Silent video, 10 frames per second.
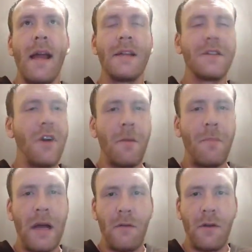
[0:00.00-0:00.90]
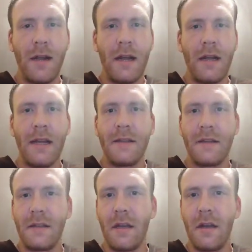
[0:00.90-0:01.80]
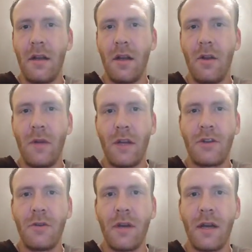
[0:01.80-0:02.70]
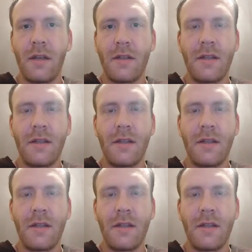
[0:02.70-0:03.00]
it's not a battle royale, it's still a looter shooter,